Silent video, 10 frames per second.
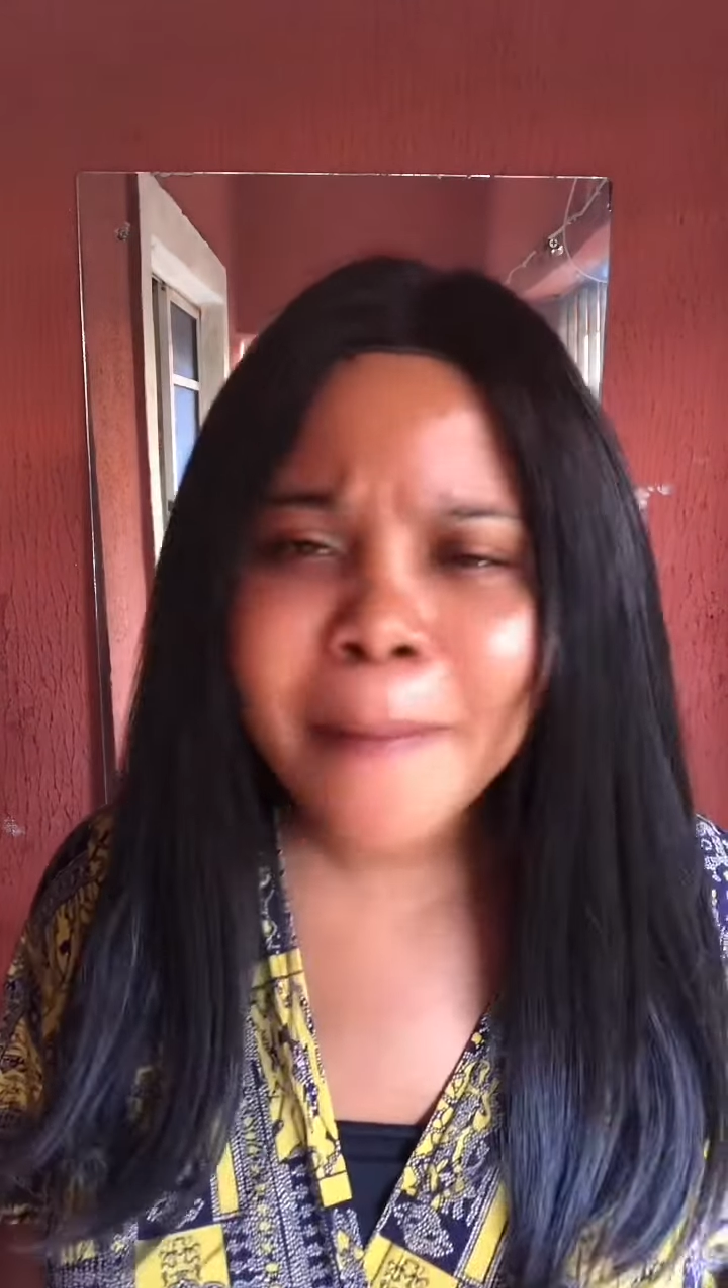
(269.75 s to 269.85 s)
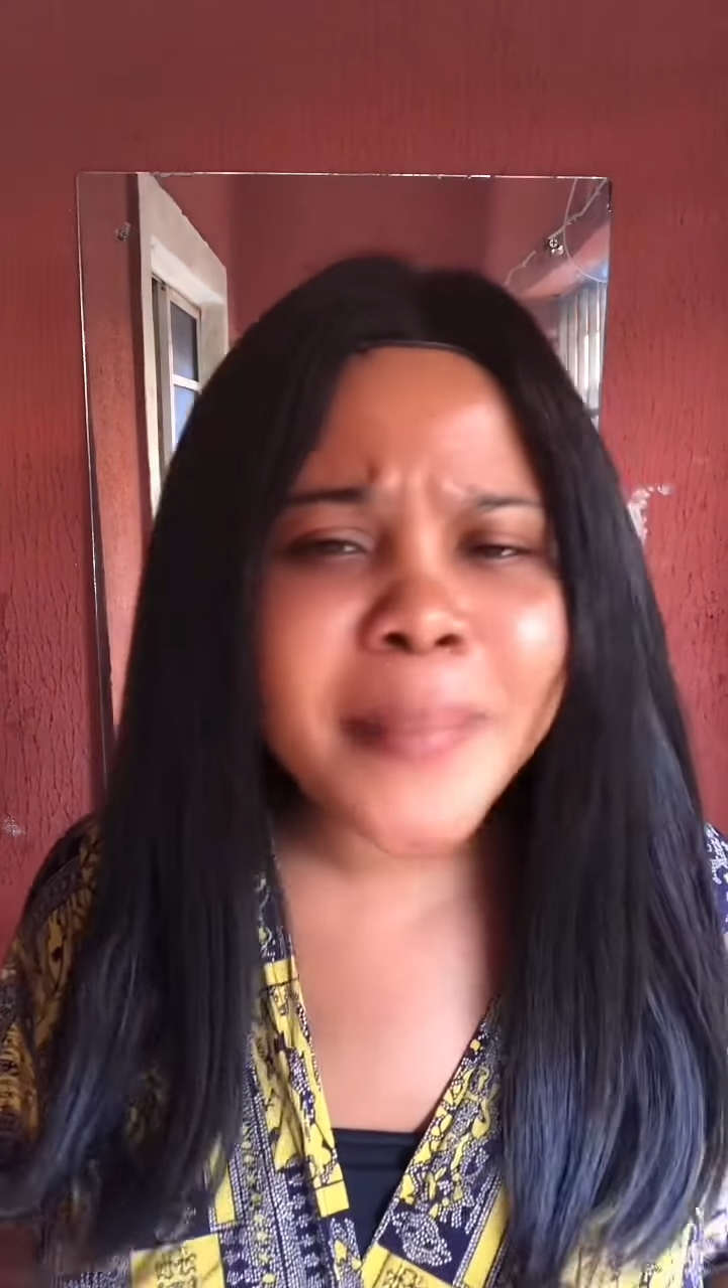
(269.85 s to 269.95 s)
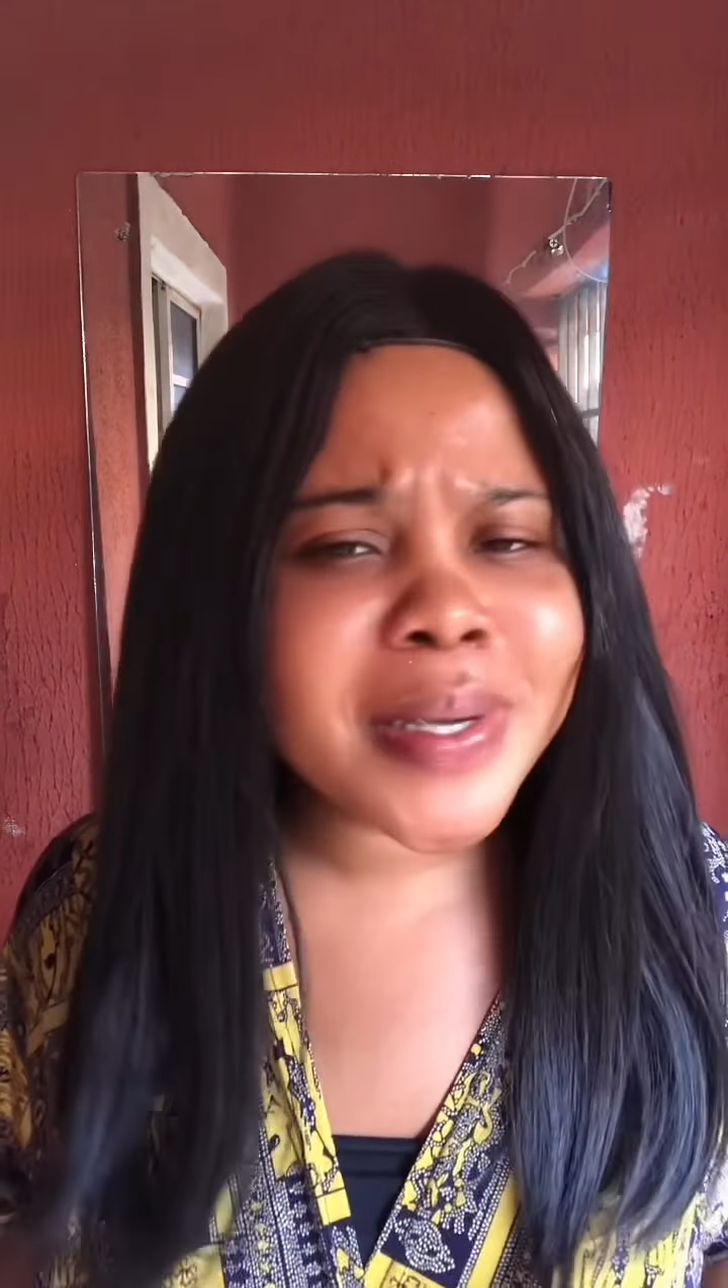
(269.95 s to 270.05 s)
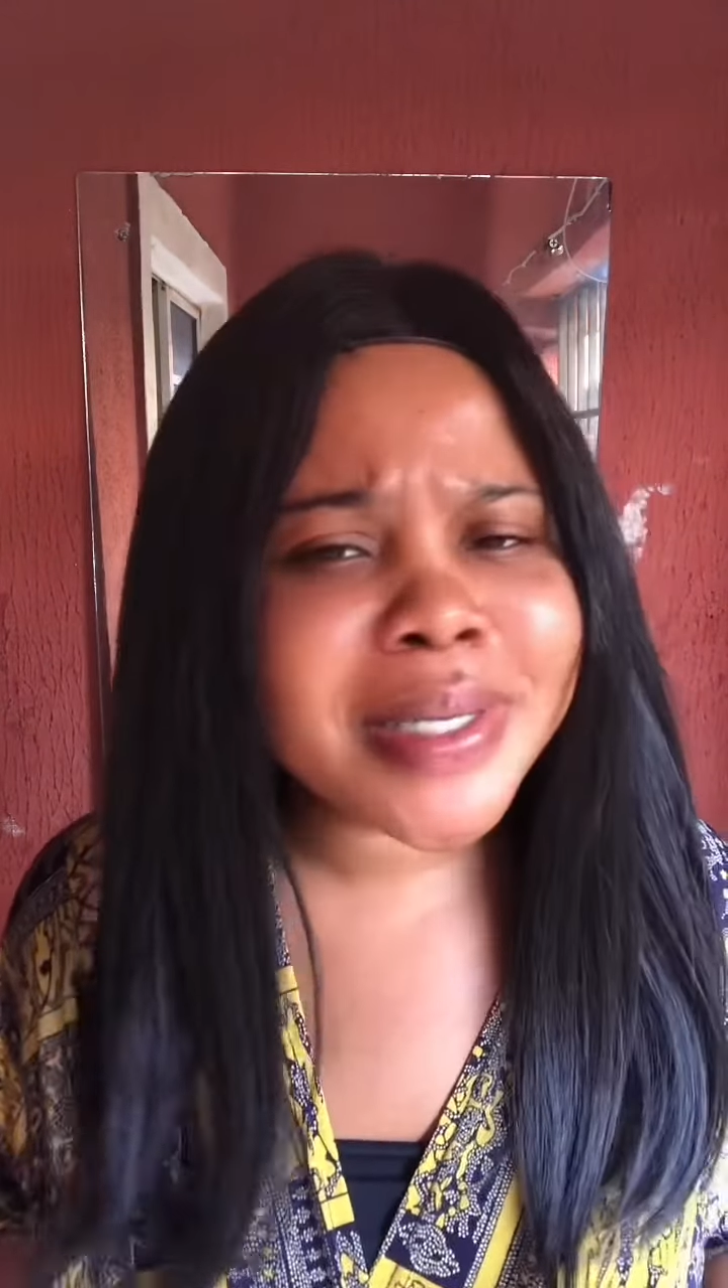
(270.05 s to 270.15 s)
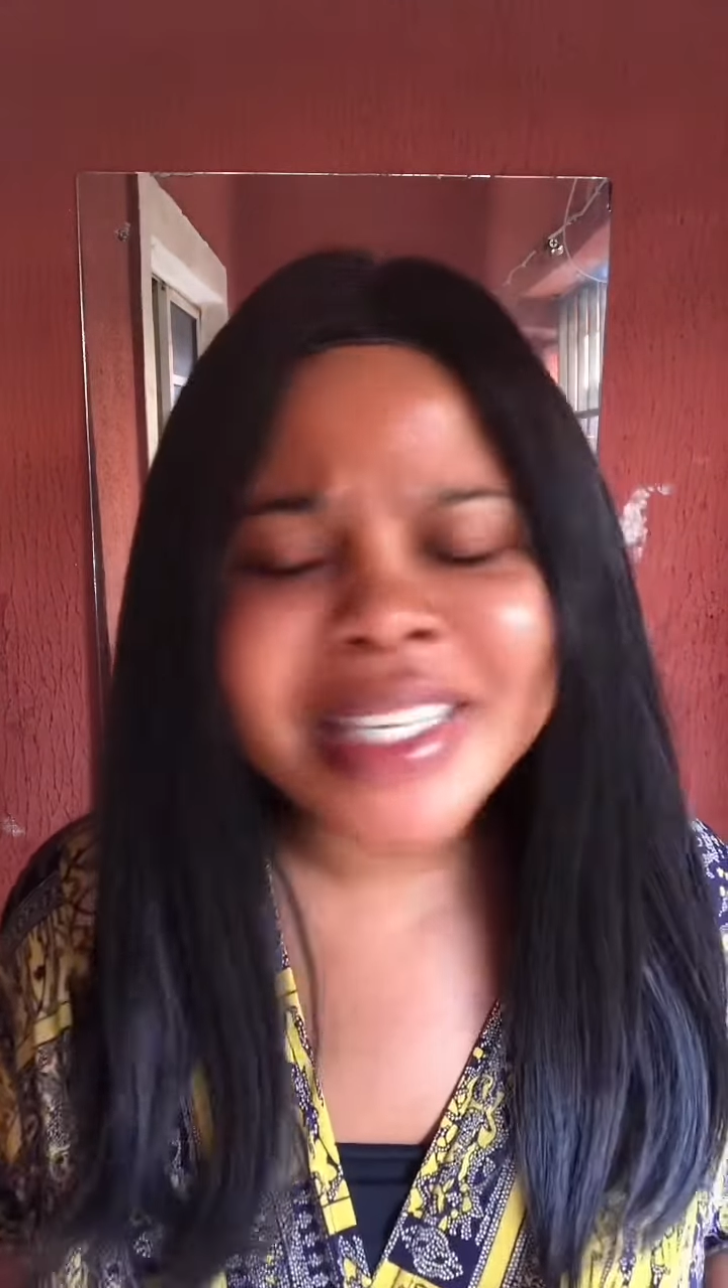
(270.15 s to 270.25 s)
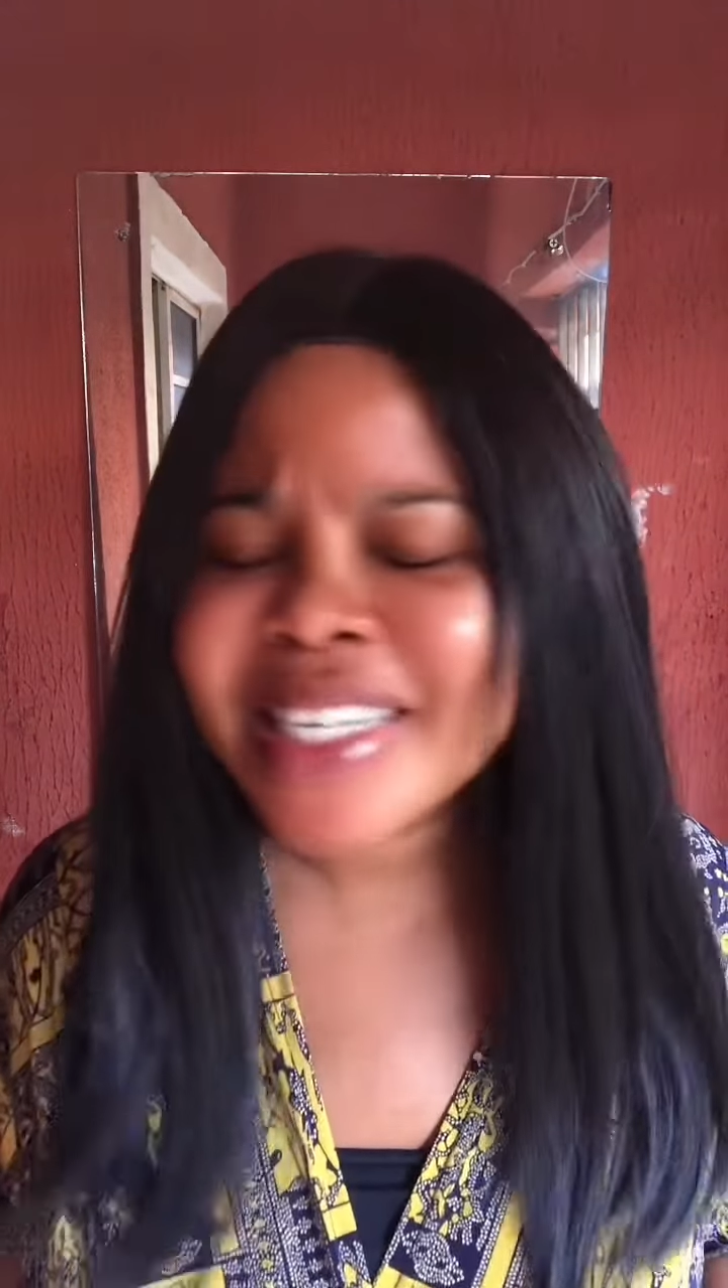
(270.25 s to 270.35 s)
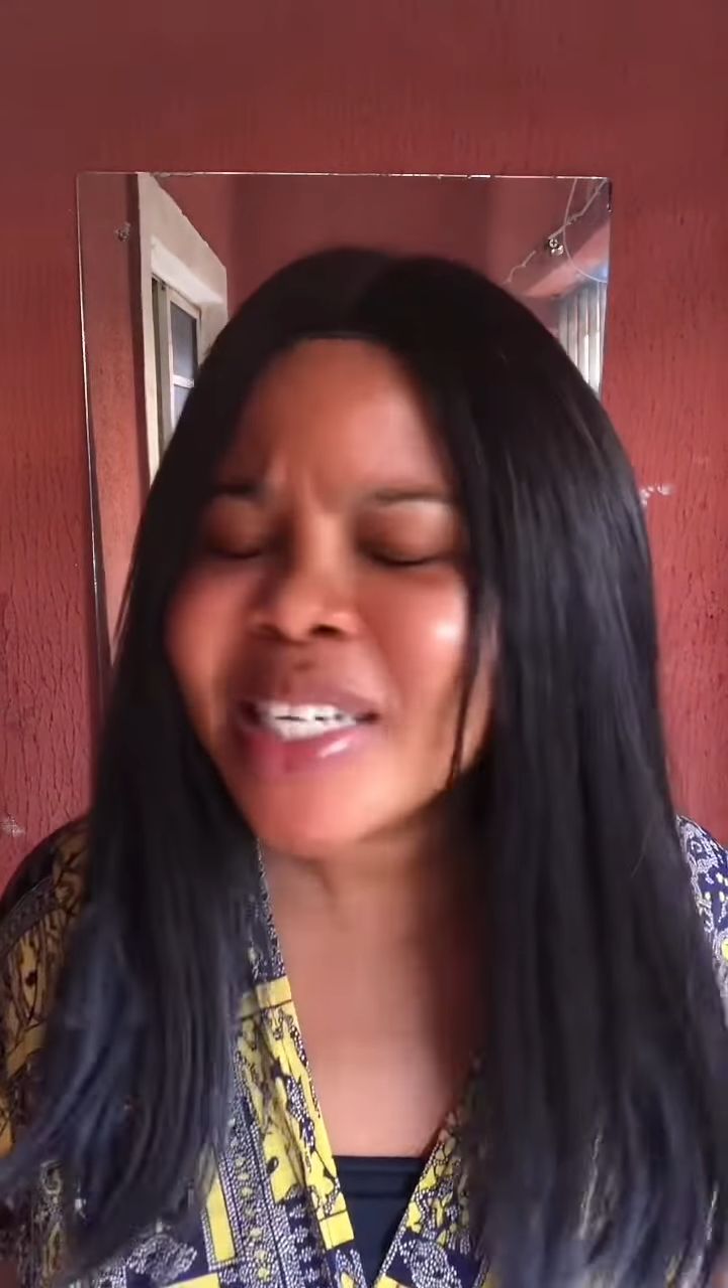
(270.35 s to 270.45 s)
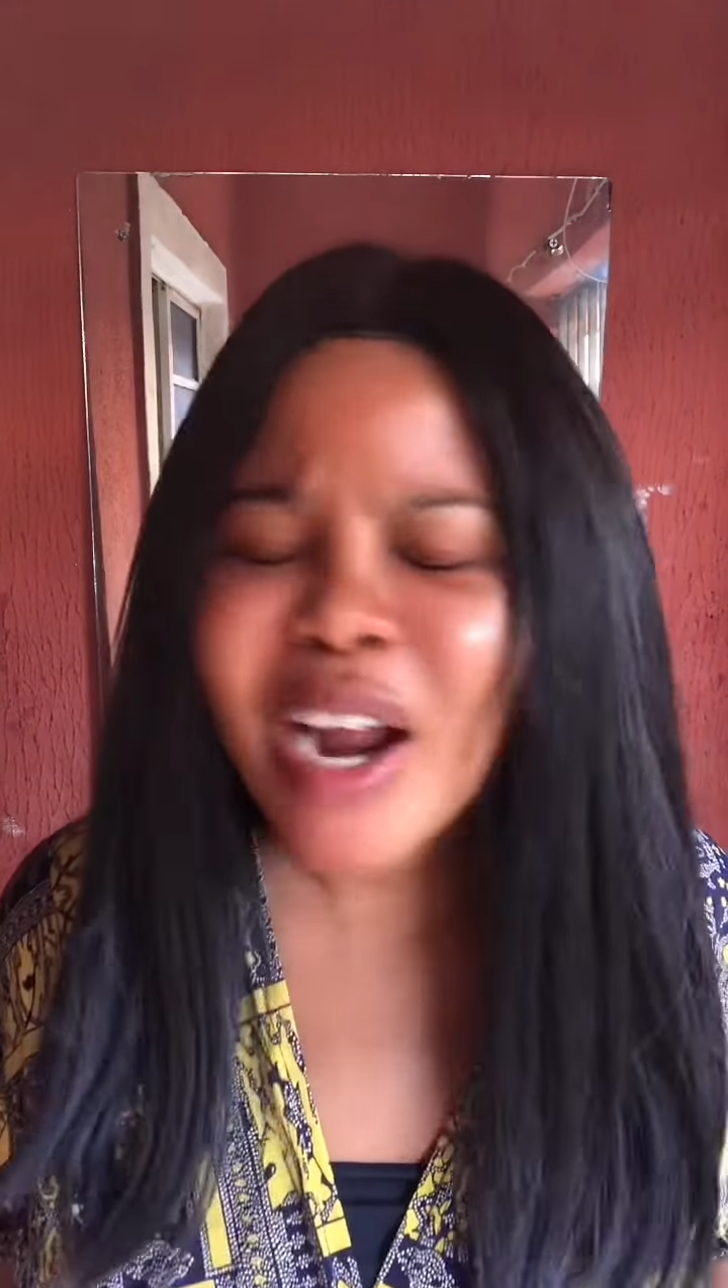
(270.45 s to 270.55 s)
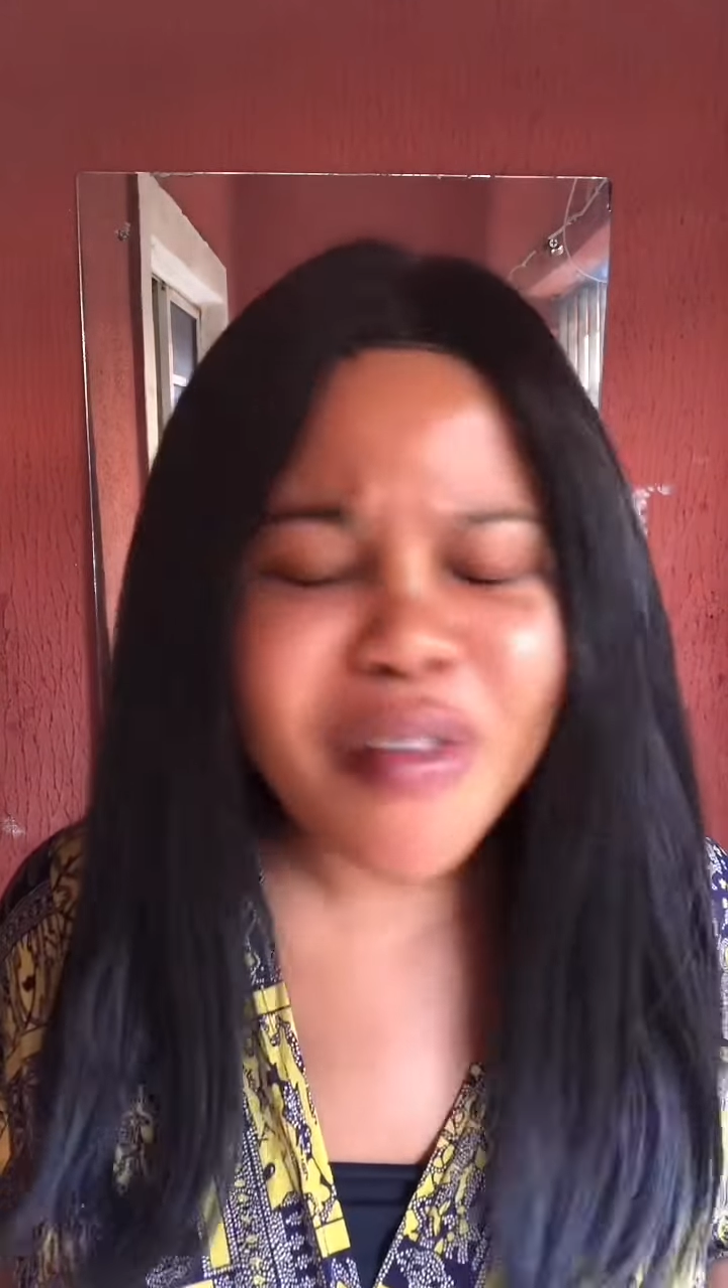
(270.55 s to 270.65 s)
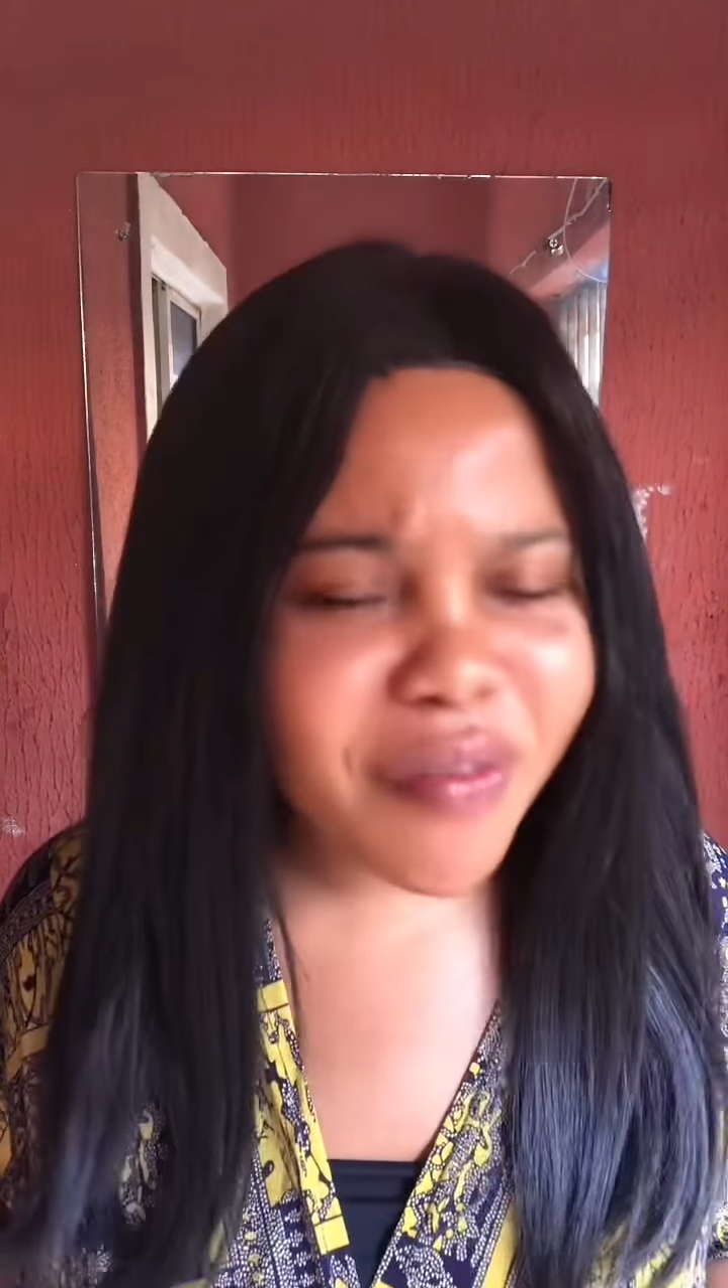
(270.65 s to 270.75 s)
person in their